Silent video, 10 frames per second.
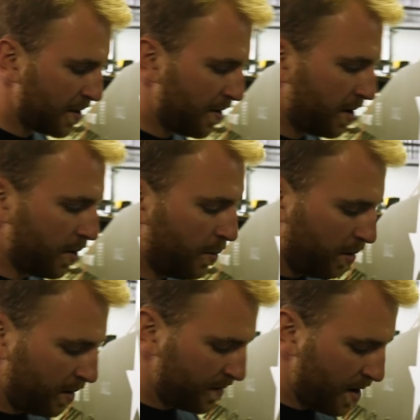call
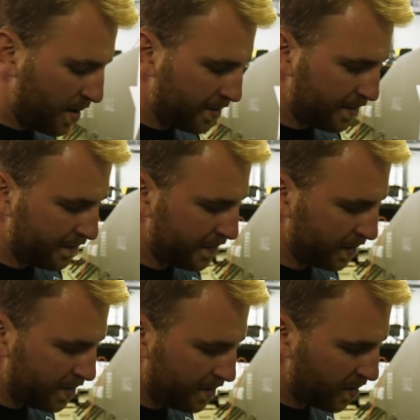horizontal
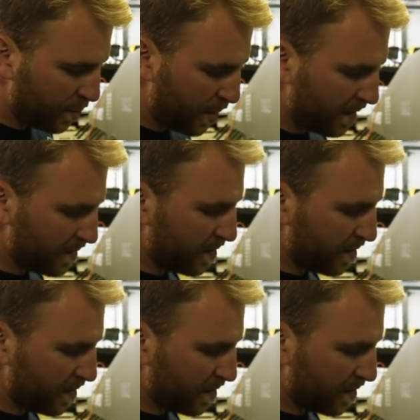volute spring